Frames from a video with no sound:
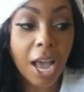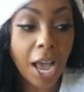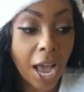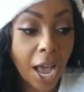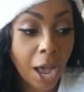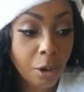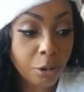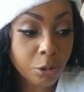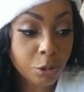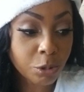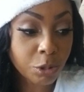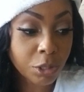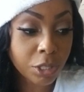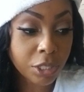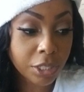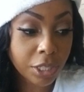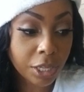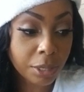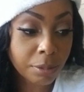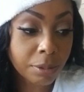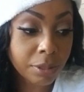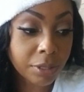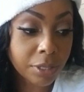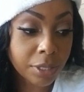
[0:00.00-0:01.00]
I was really
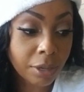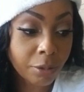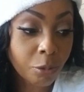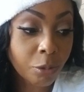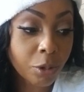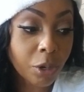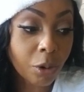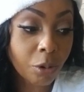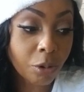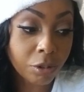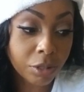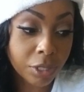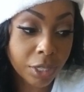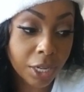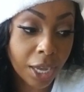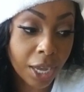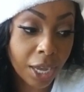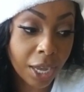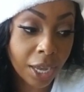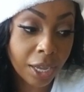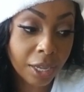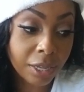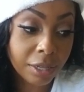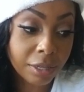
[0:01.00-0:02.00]
thinking to myself, we gonna
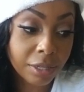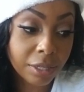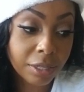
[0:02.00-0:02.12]
die.